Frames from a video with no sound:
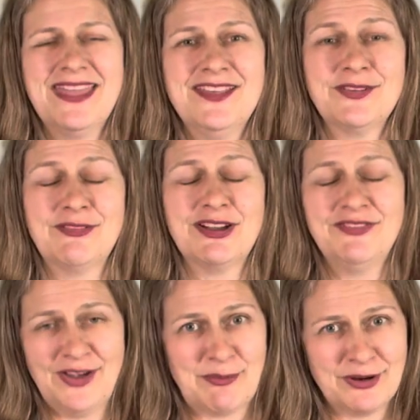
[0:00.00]
So I've got
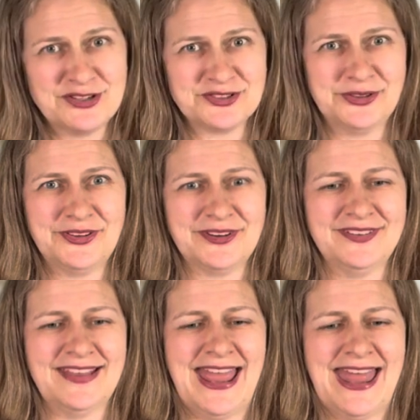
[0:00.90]
very broad shoulders,
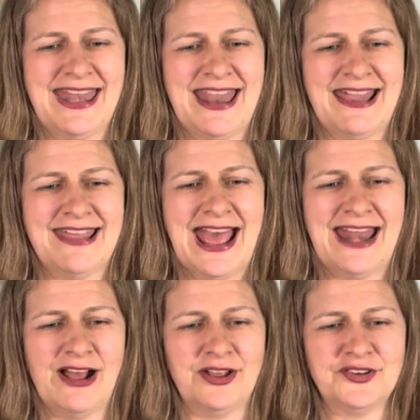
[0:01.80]
and
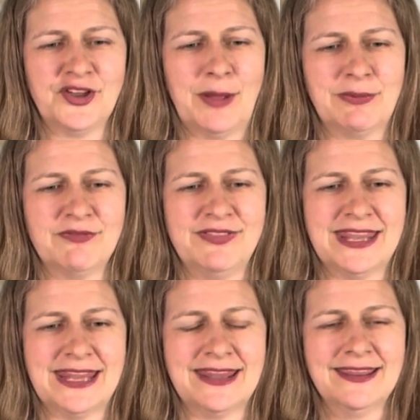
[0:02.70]
that on top of
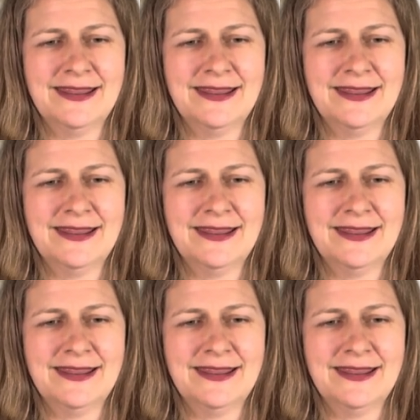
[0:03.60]
the